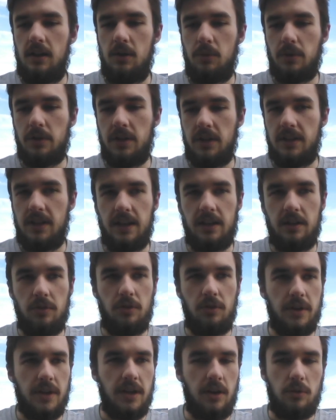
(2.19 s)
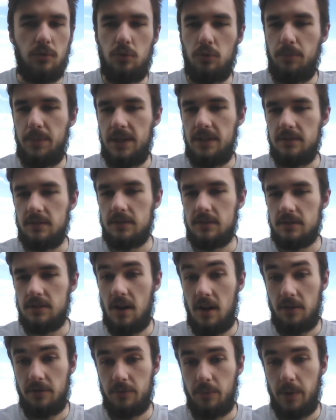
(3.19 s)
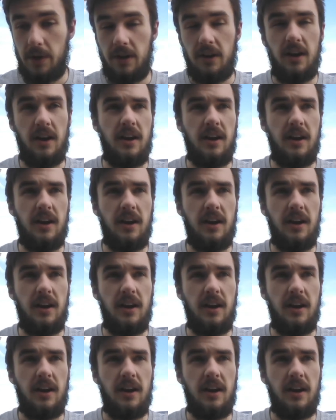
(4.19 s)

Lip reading: we're going to take a look at a cool piece of software